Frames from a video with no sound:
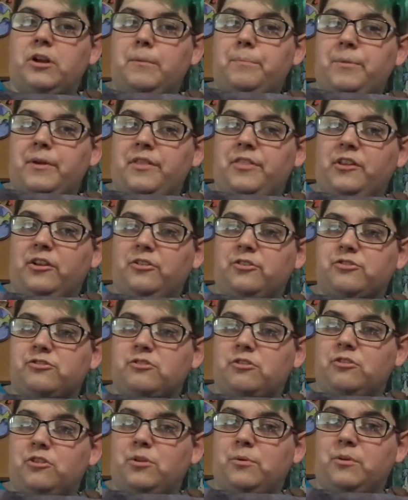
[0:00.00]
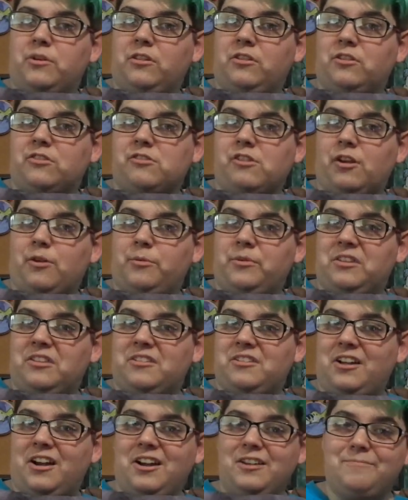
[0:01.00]
up, and then I'll show you what it looks like when it's
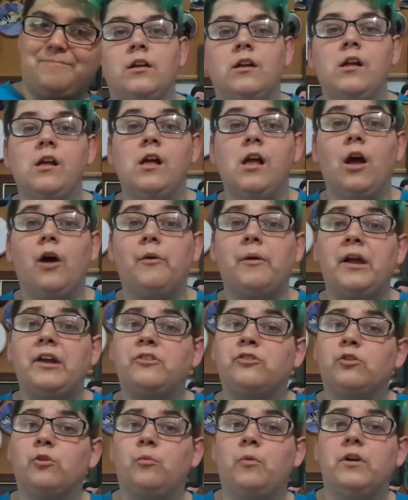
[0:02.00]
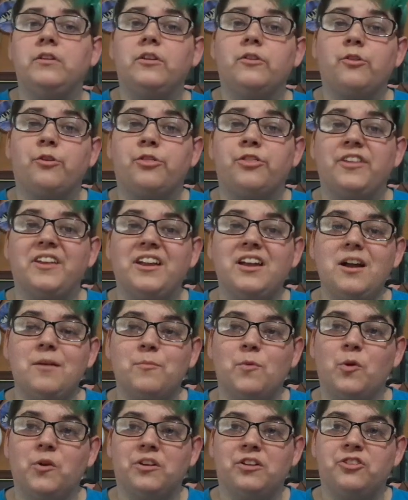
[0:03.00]
done. Okay, so one other thing
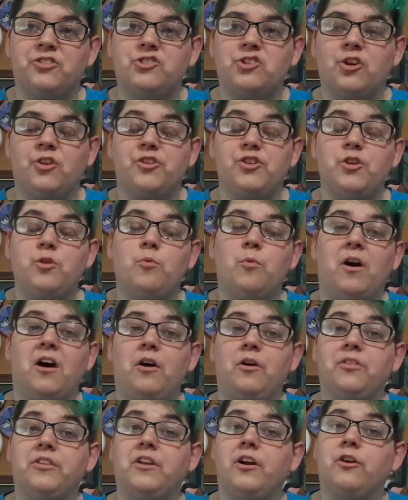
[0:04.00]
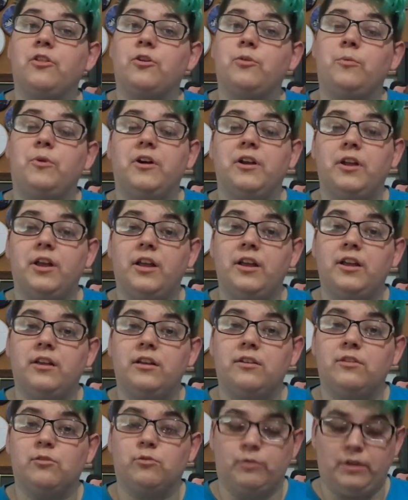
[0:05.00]
I'm going to show you while the other one
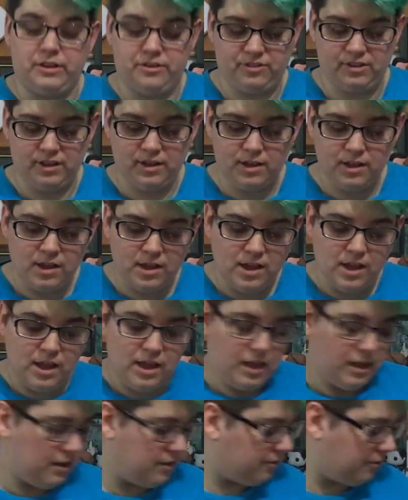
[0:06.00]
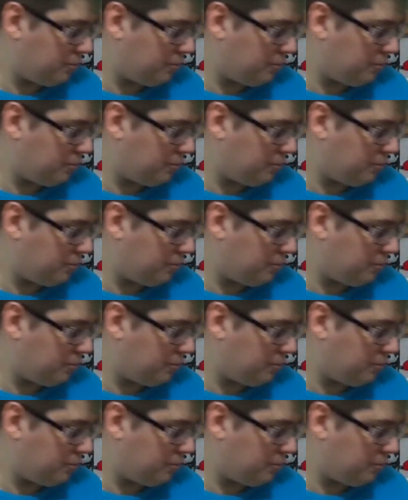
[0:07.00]
is rinsing is